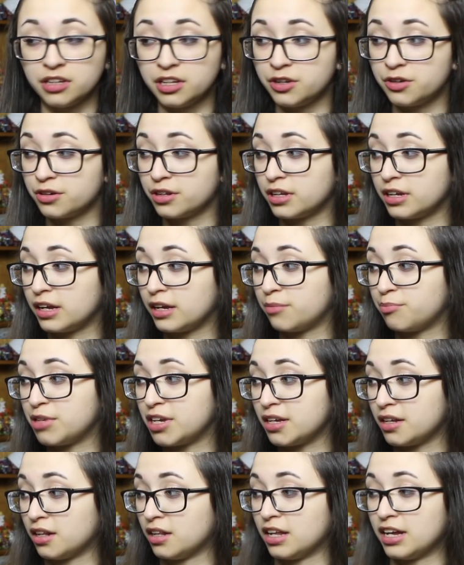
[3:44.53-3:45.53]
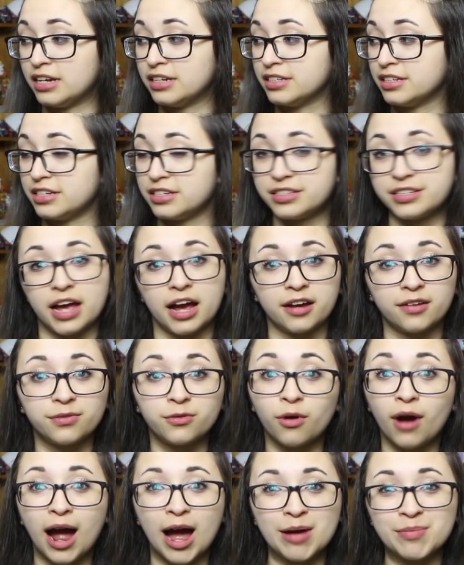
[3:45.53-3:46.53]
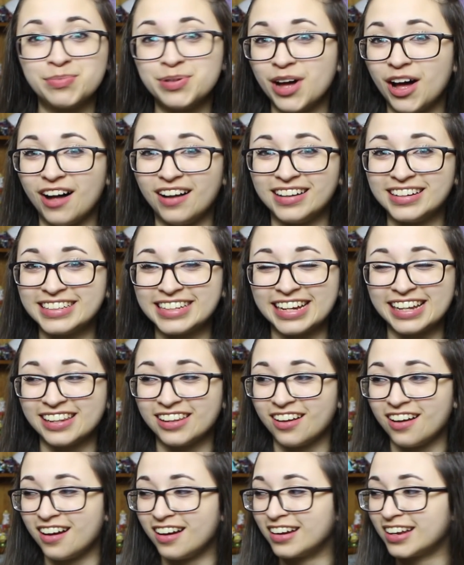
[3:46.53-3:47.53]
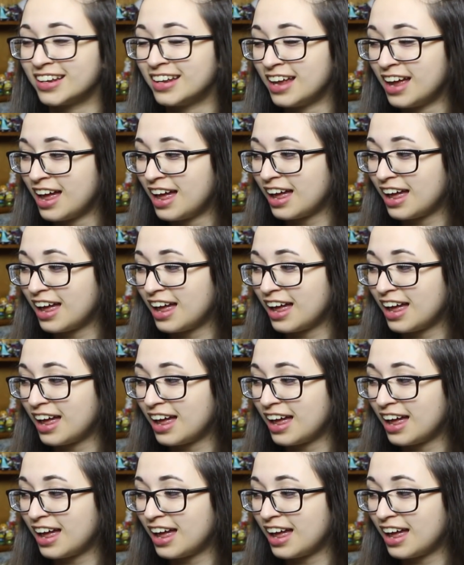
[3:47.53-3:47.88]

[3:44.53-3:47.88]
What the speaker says: literally be a lazy sack of crap all day long,